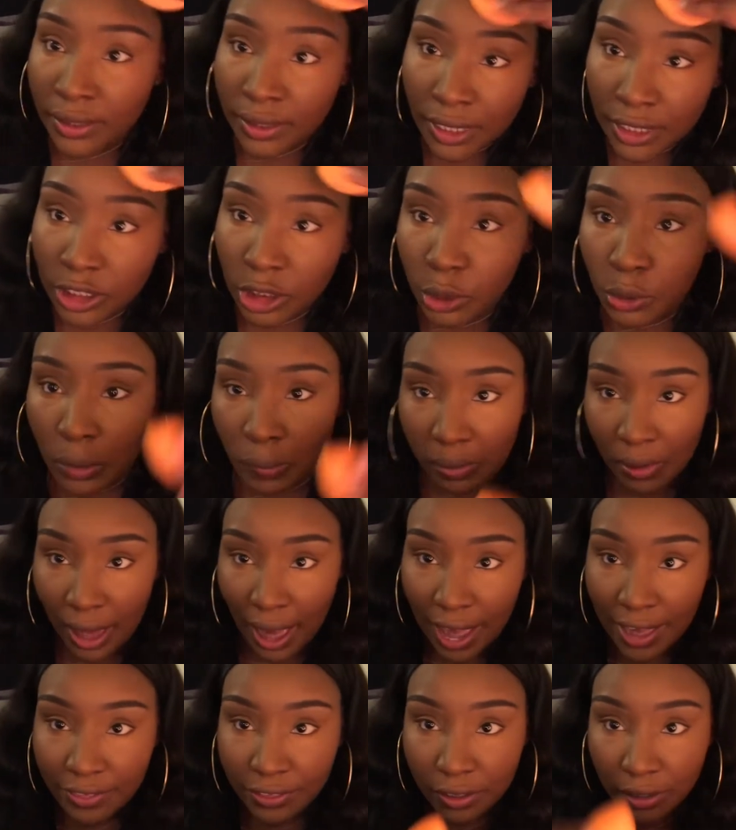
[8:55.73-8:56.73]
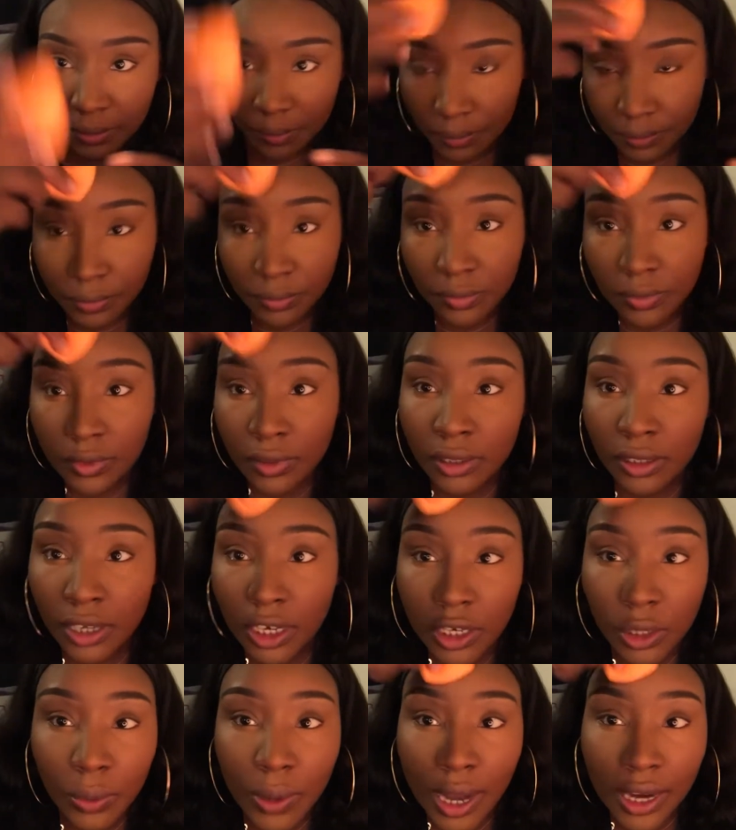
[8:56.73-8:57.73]
that you apply them.
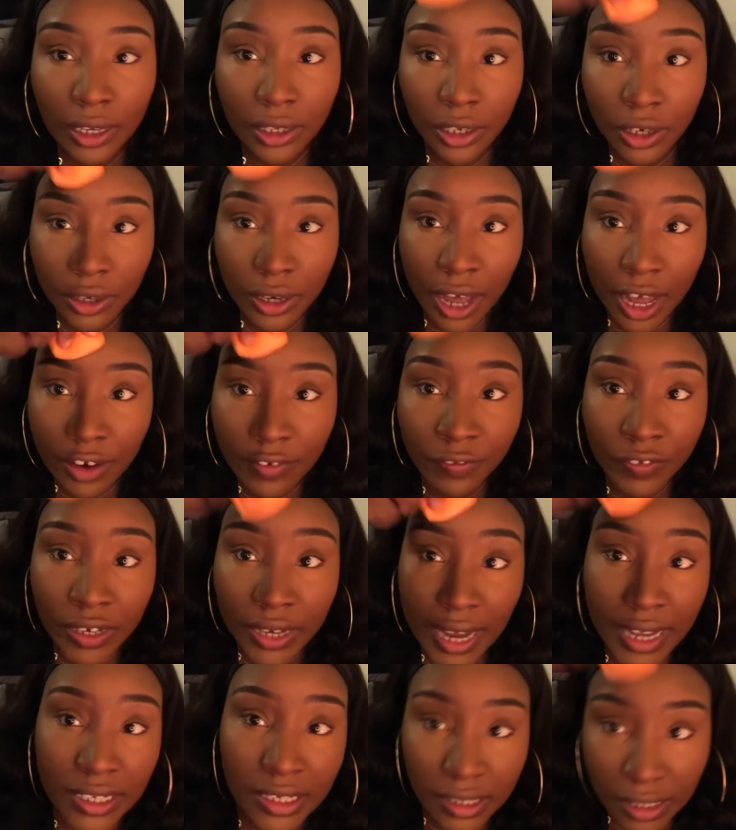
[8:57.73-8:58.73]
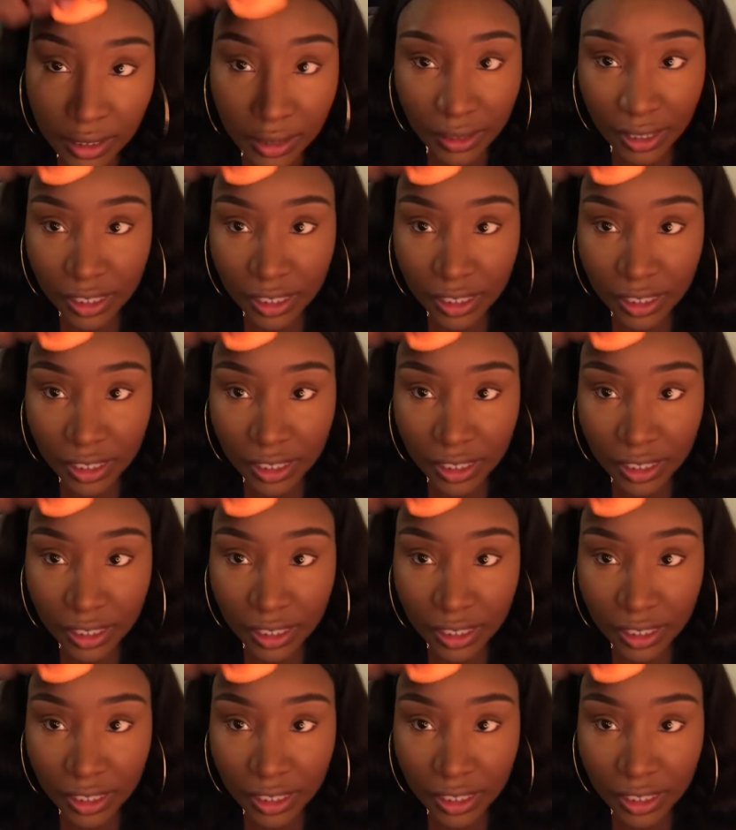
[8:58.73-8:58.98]
And you got to learn how to finesse it.